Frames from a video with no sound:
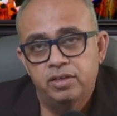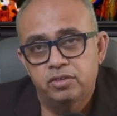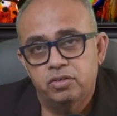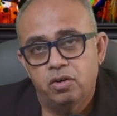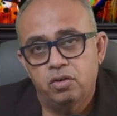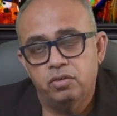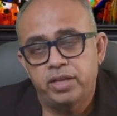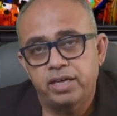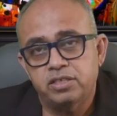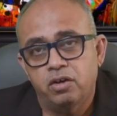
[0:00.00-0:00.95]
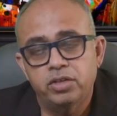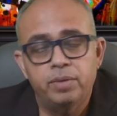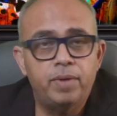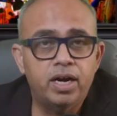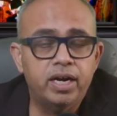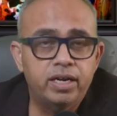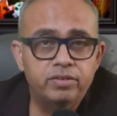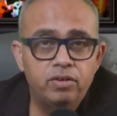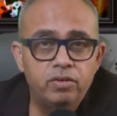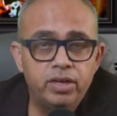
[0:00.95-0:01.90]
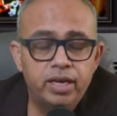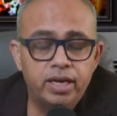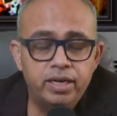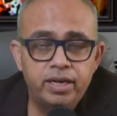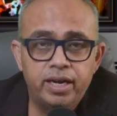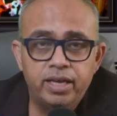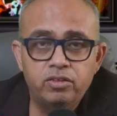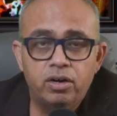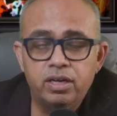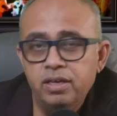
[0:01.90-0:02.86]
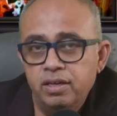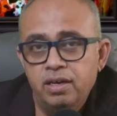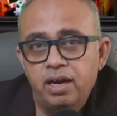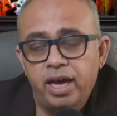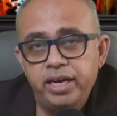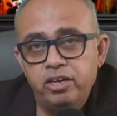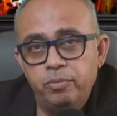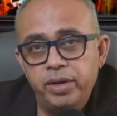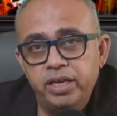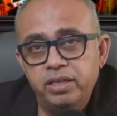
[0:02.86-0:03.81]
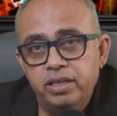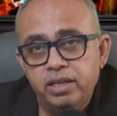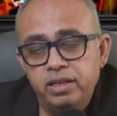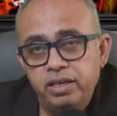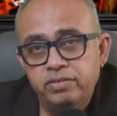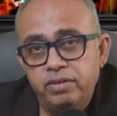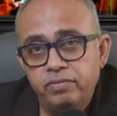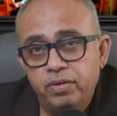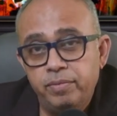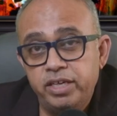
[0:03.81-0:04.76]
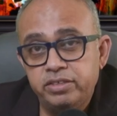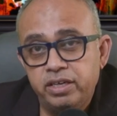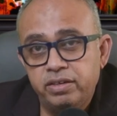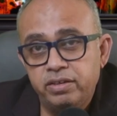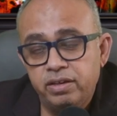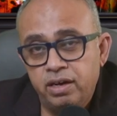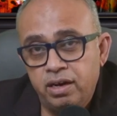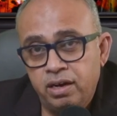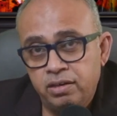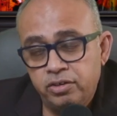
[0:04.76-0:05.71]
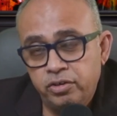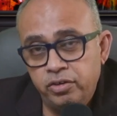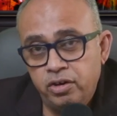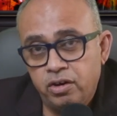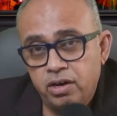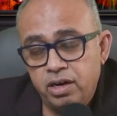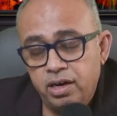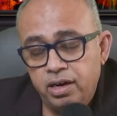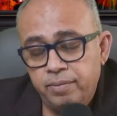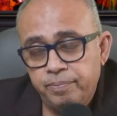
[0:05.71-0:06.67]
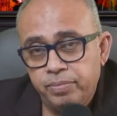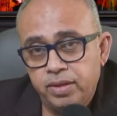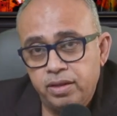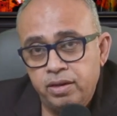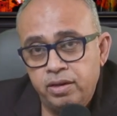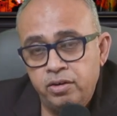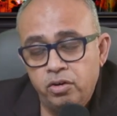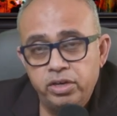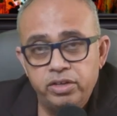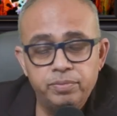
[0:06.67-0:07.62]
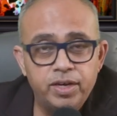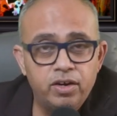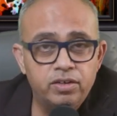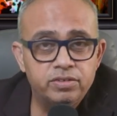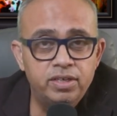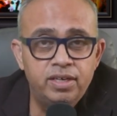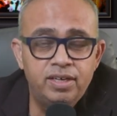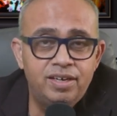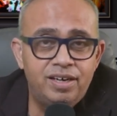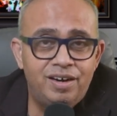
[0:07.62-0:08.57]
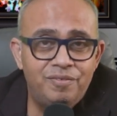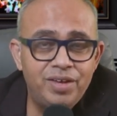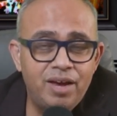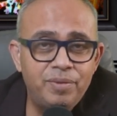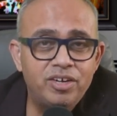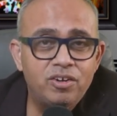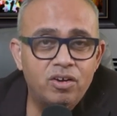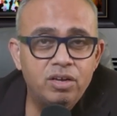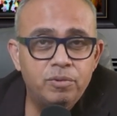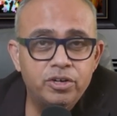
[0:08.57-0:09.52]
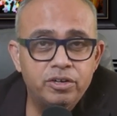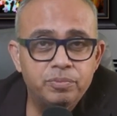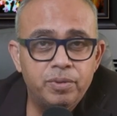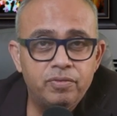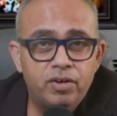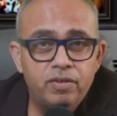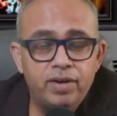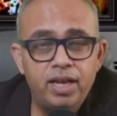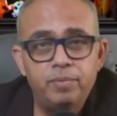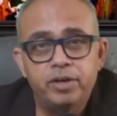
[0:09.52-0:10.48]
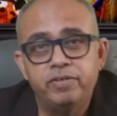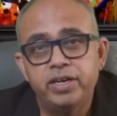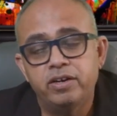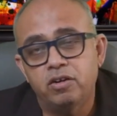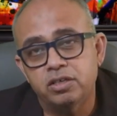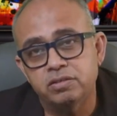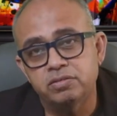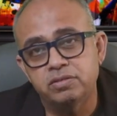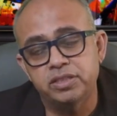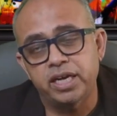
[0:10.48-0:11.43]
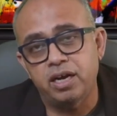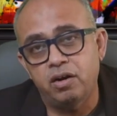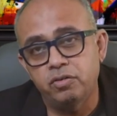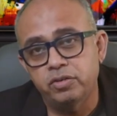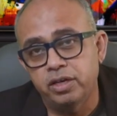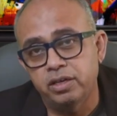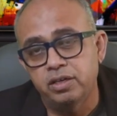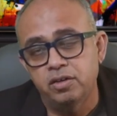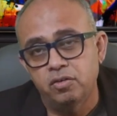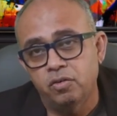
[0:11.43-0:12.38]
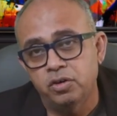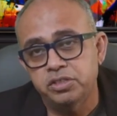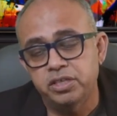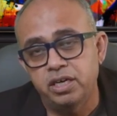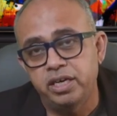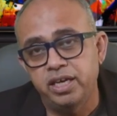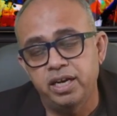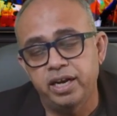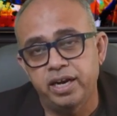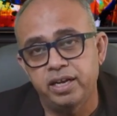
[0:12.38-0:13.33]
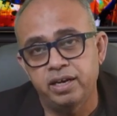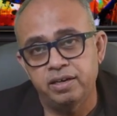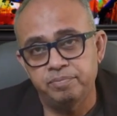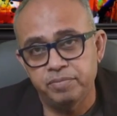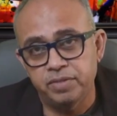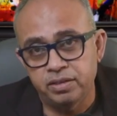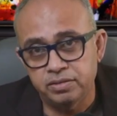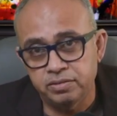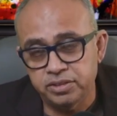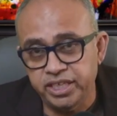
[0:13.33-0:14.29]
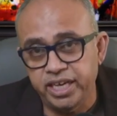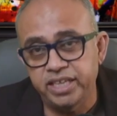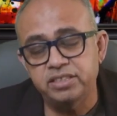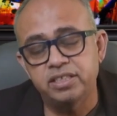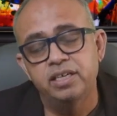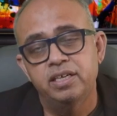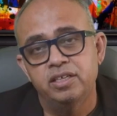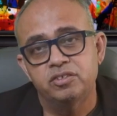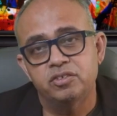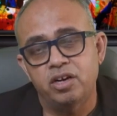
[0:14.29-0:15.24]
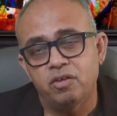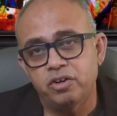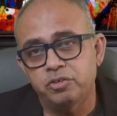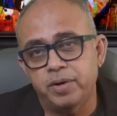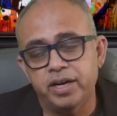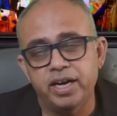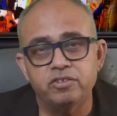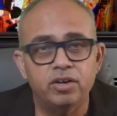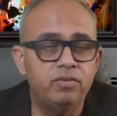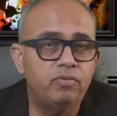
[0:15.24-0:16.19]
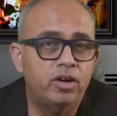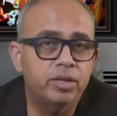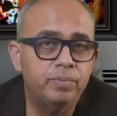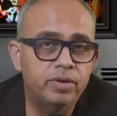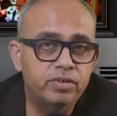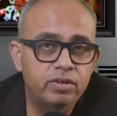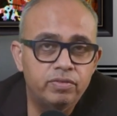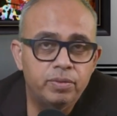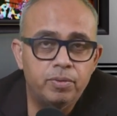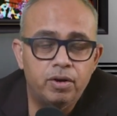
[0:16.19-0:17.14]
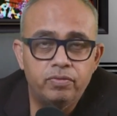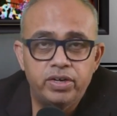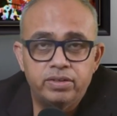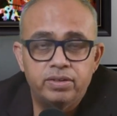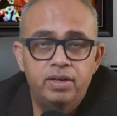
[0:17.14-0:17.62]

So that's how the market is looking at it. And I thought I need to bring these information uh, to your um, notice because uh, we have been talking about CRISPR for a while, but we did not check how the original deal had um, uh, changed. So now CRISPR gets only 40% of the profits.